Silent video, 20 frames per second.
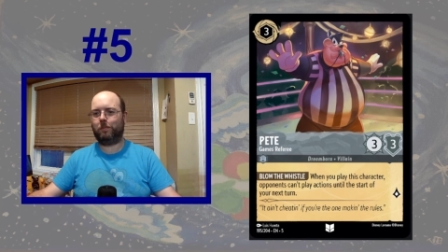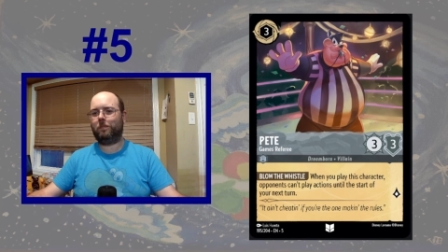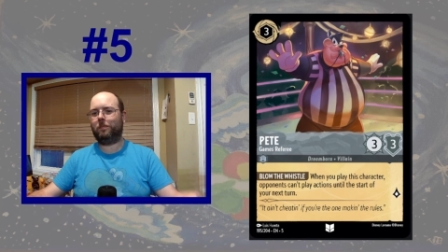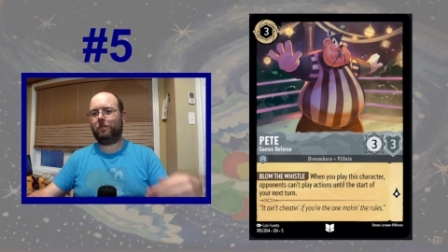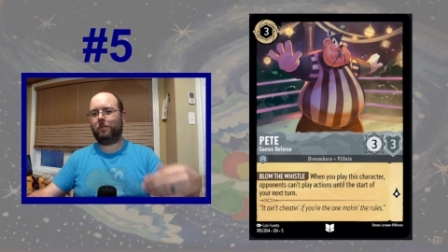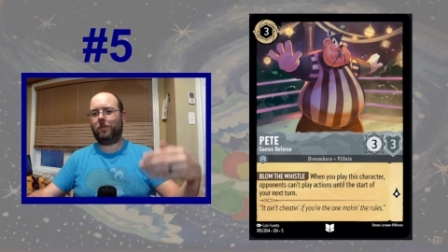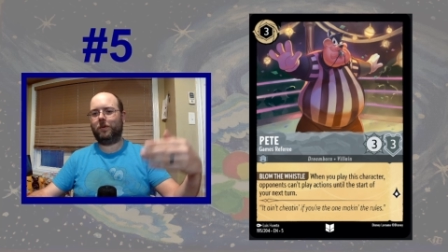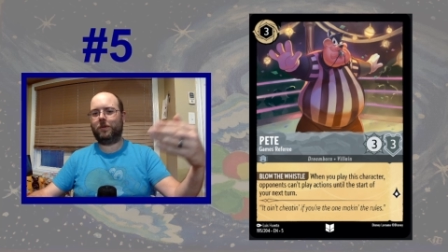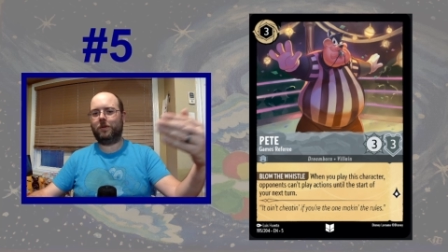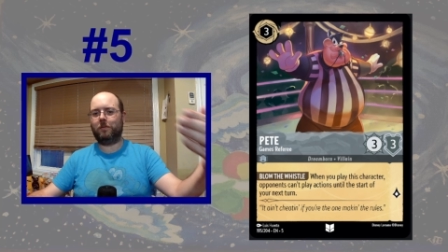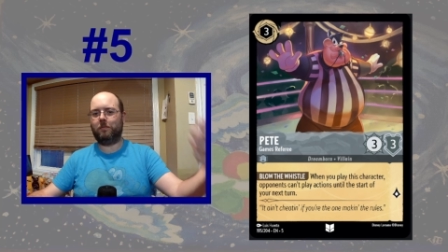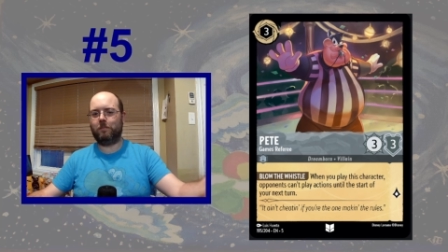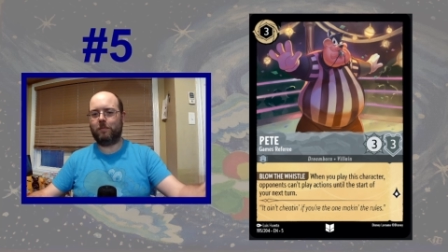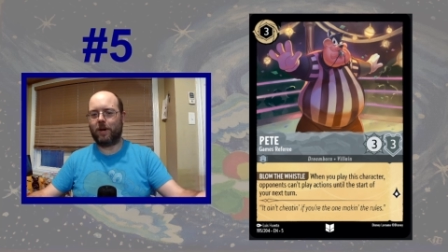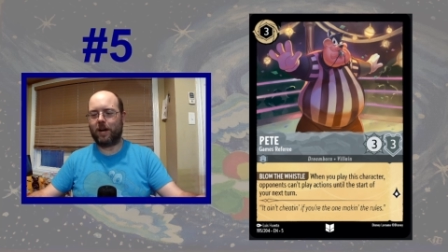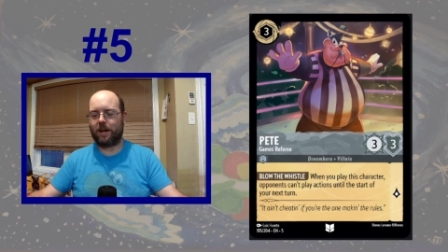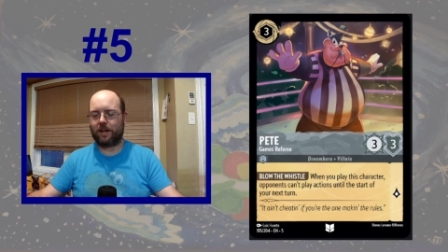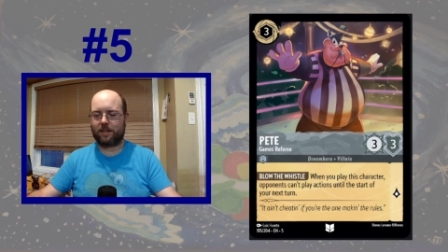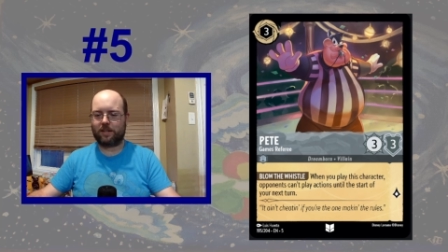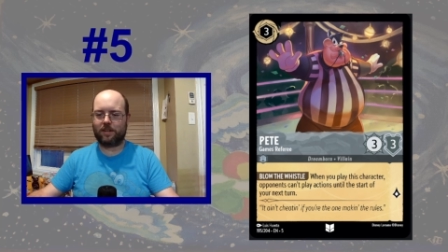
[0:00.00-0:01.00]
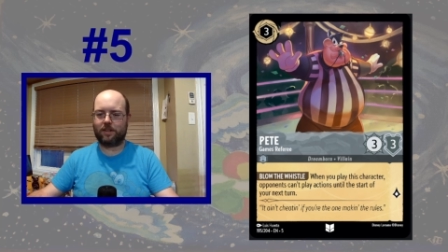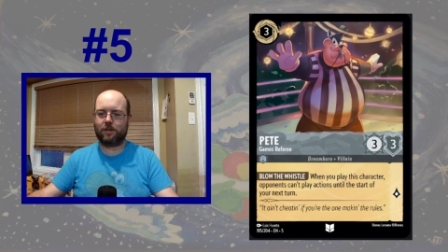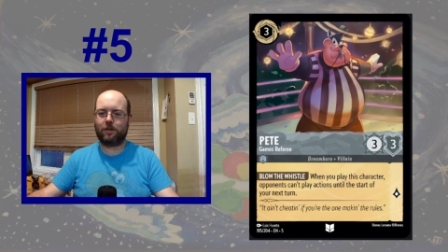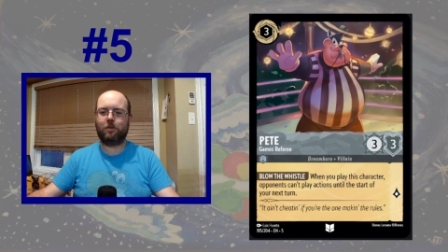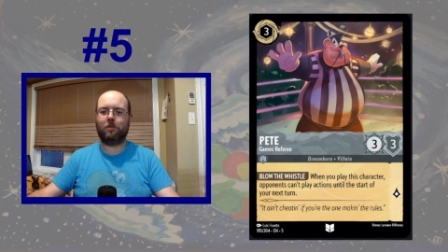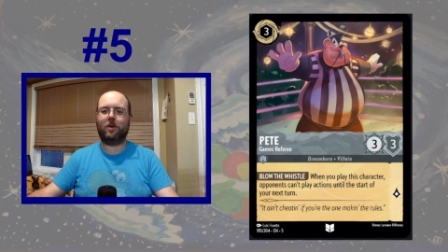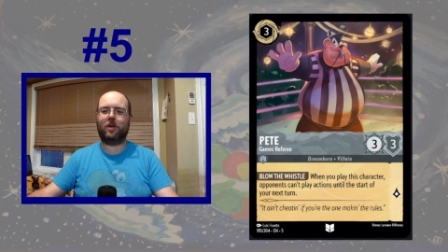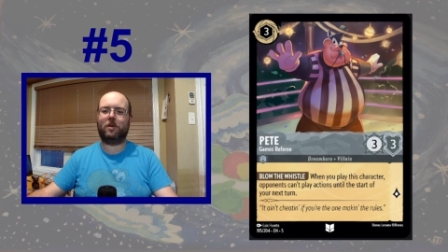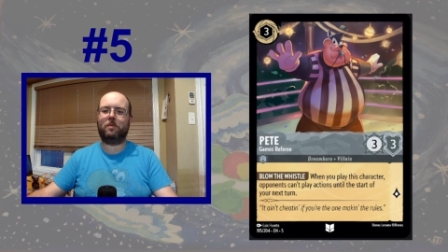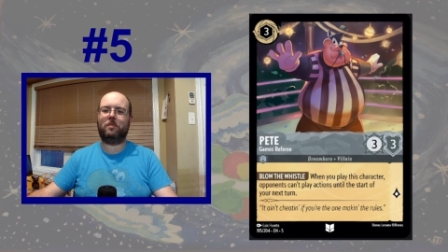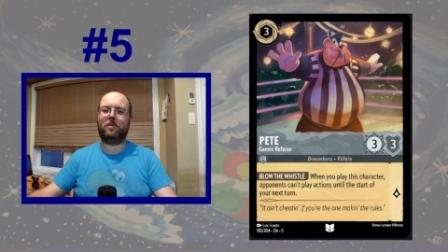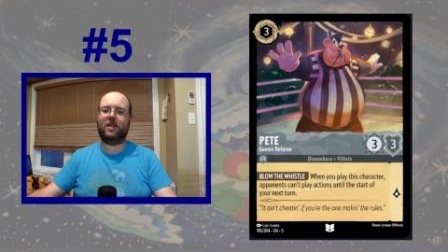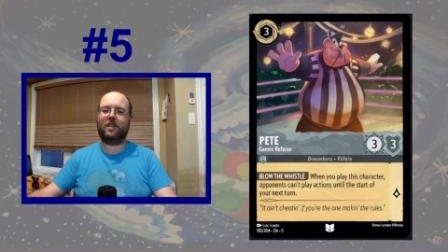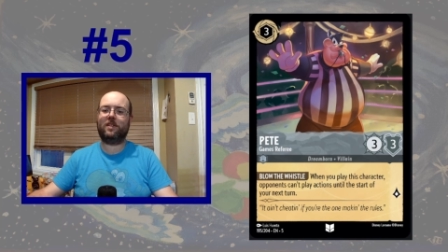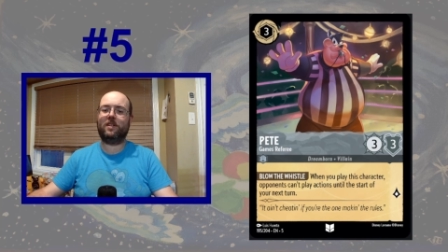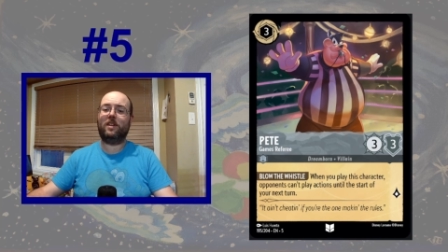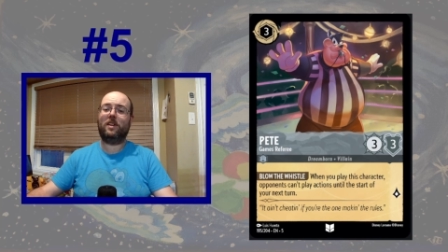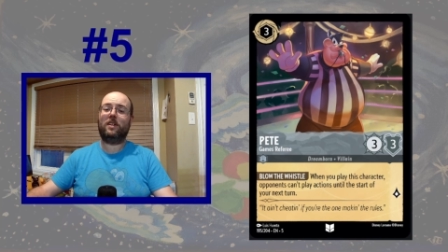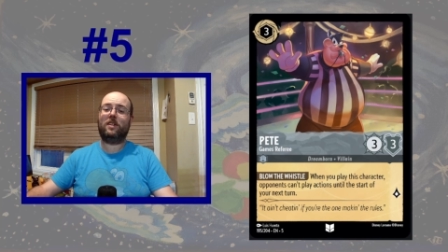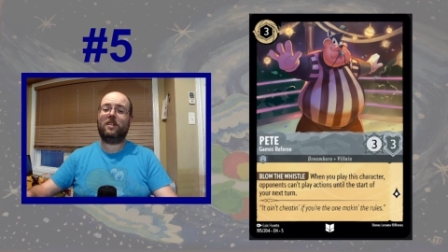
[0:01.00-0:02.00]
put them back quite a bit.
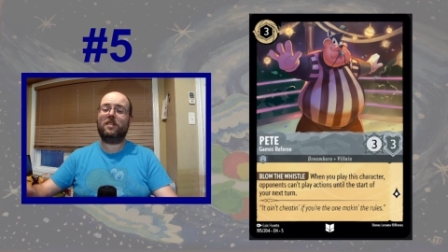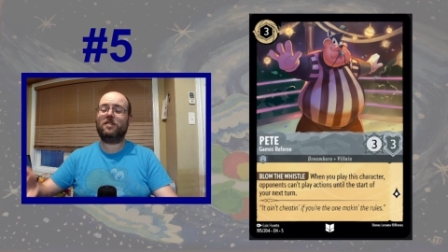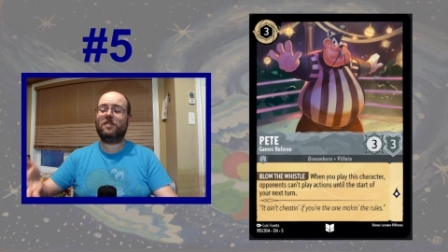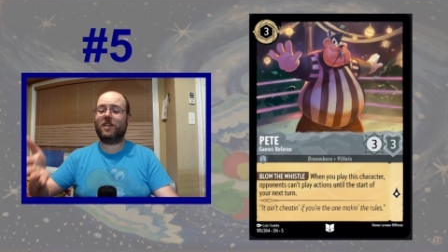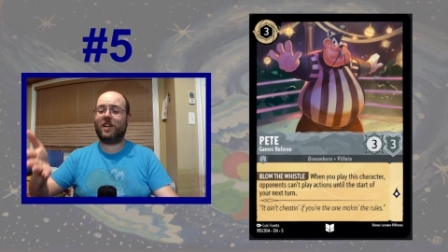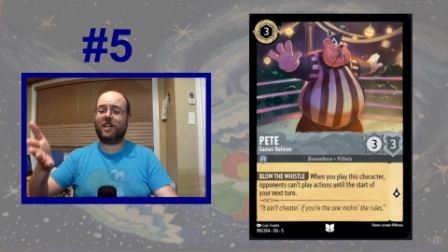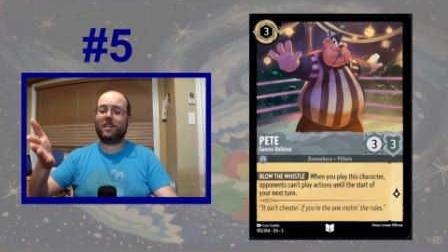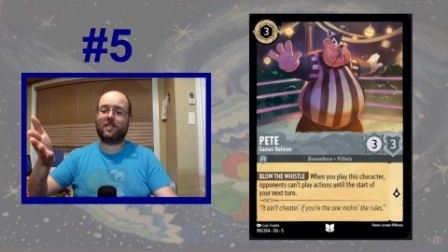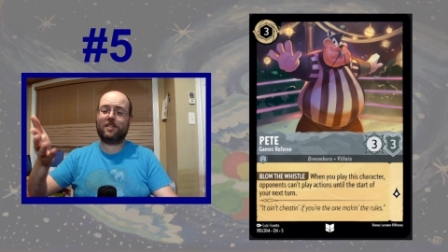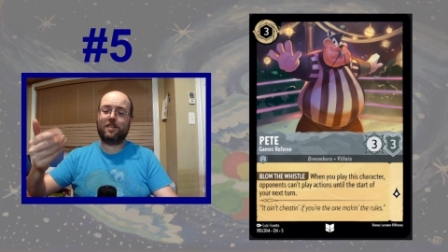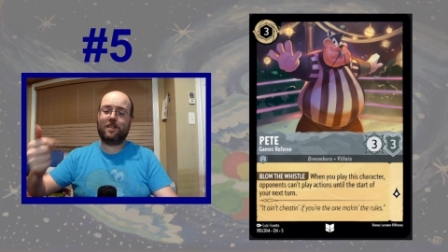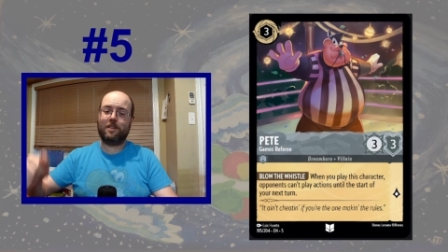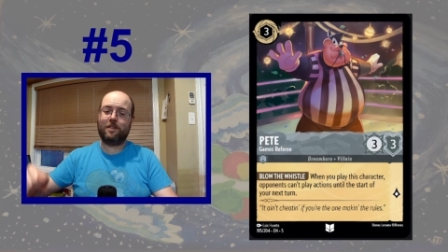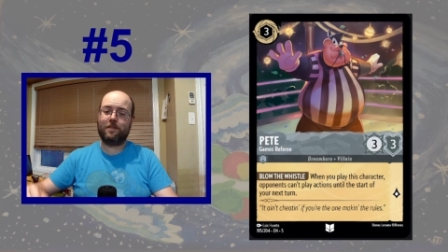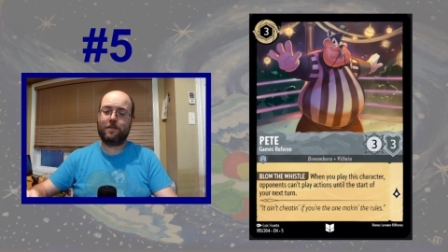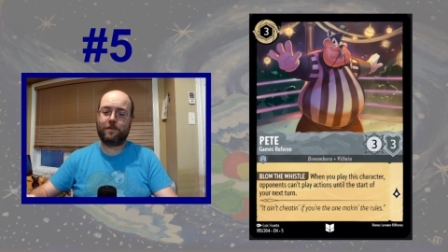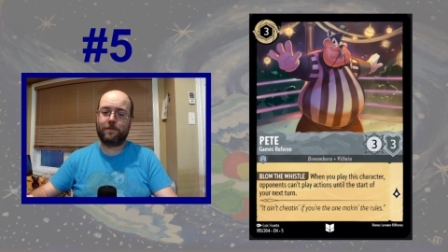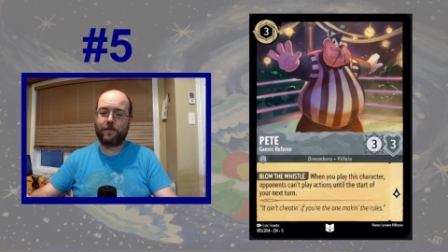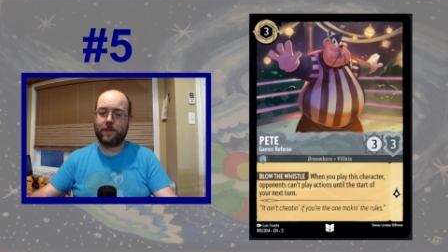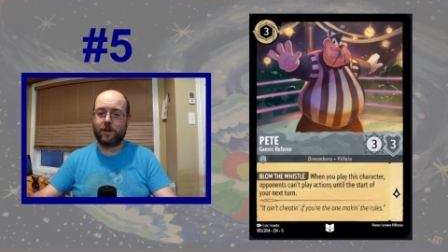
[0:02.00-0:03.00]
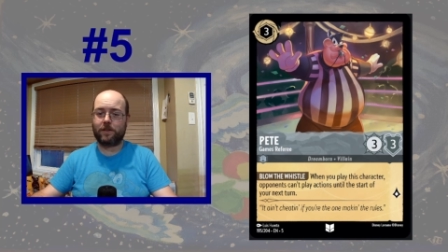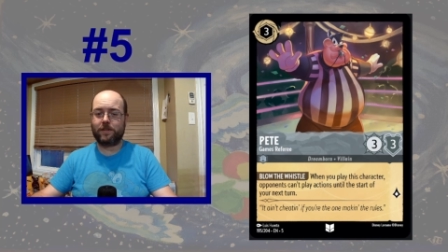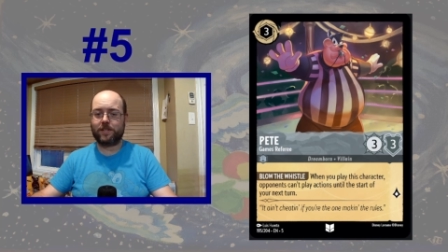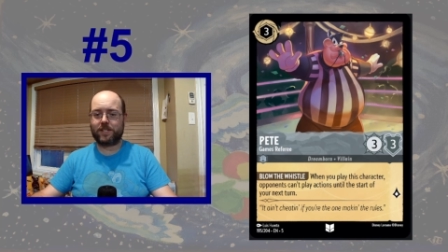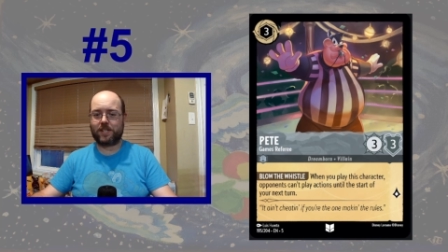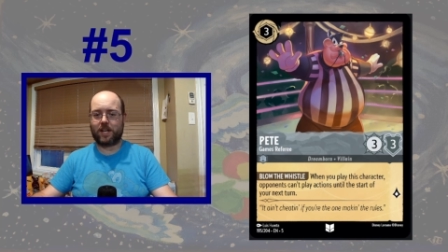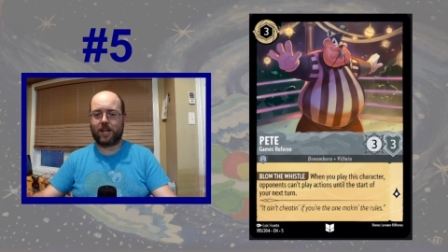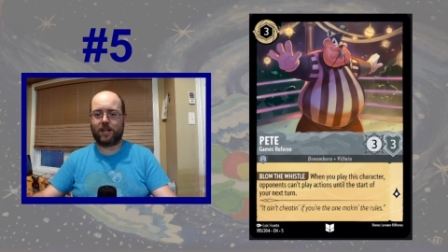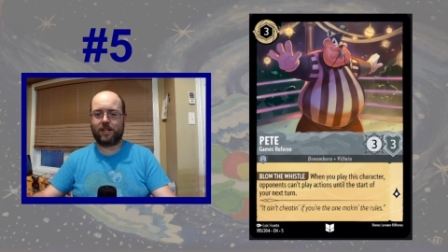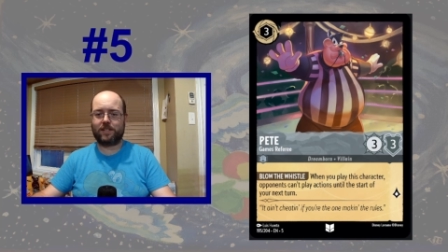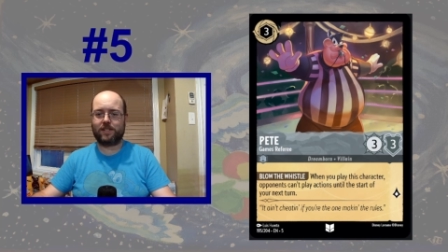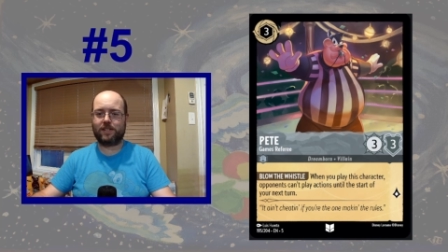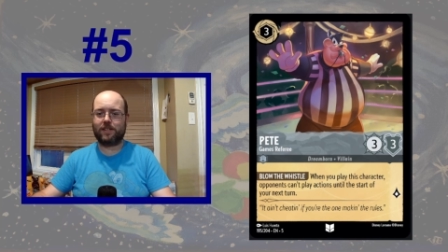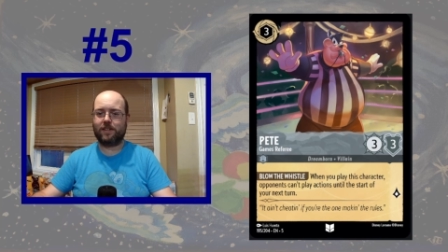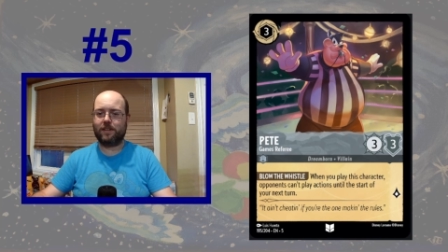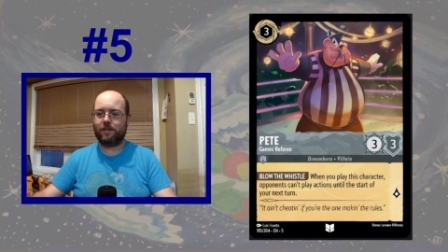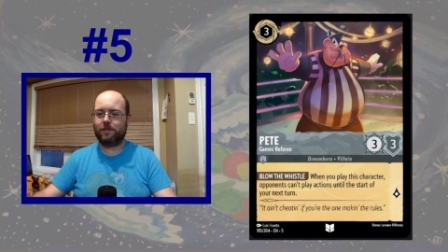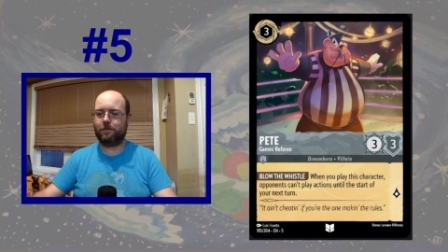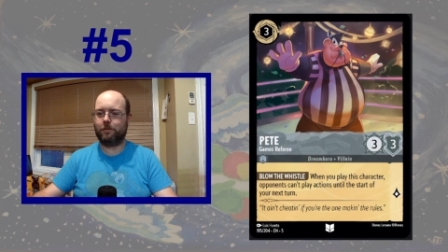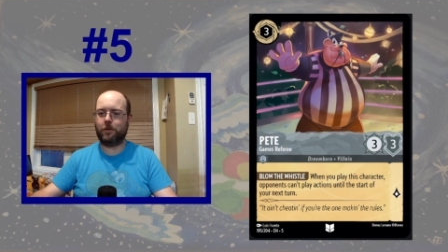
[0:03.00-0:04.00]
Also has fair stats
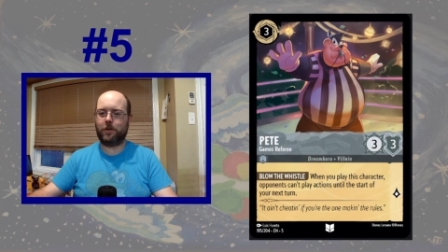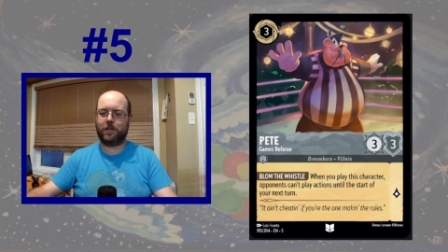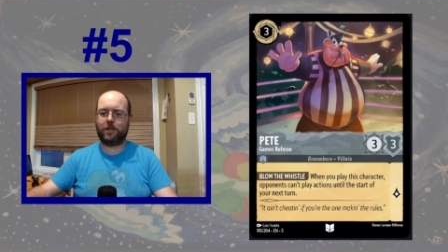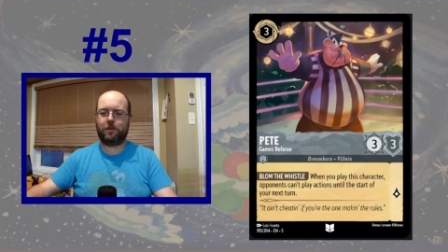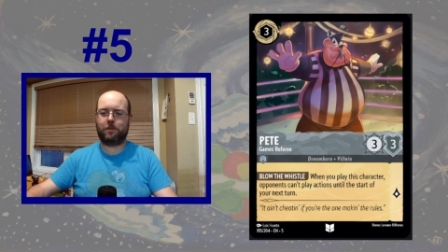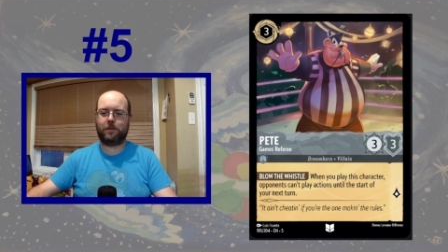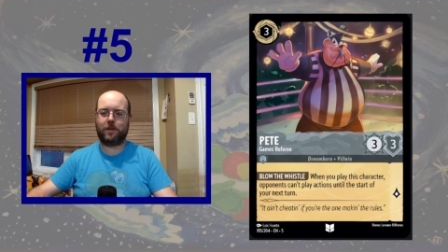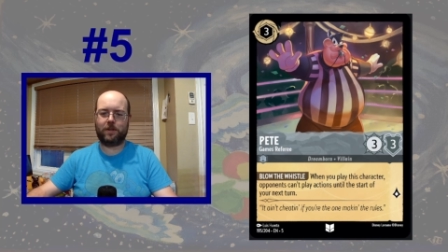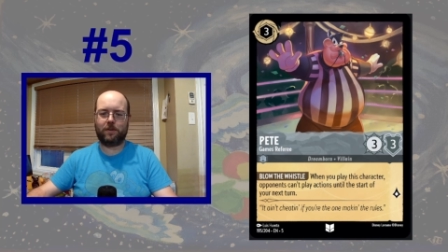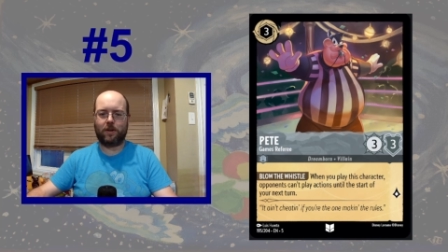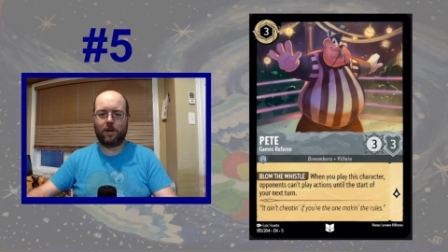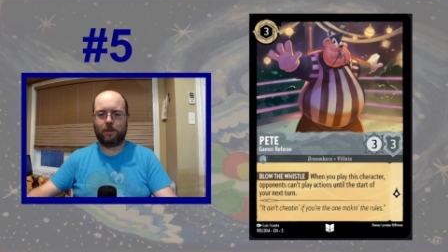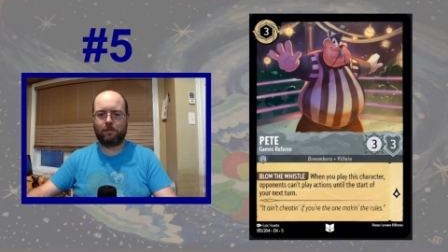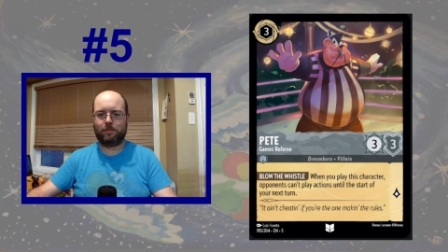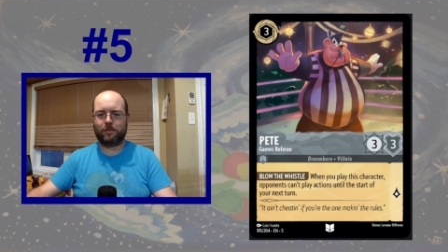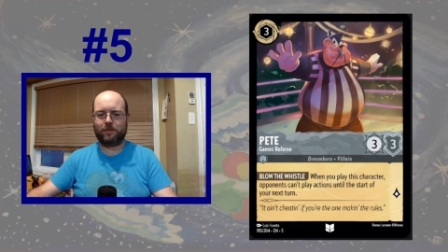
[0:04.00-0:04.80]
for a 3-drop.